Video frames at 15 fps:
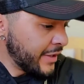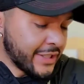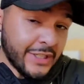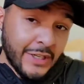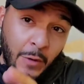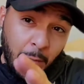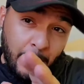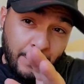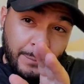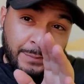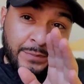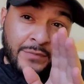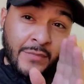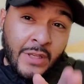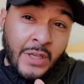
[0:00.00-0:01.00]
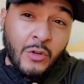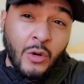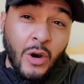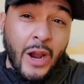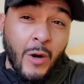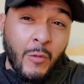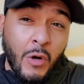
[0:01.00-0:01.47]
So,
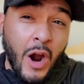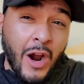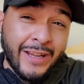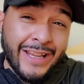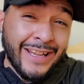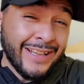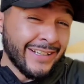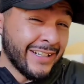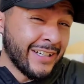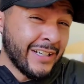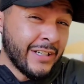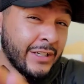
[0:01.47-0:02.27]
Crayon Rocket,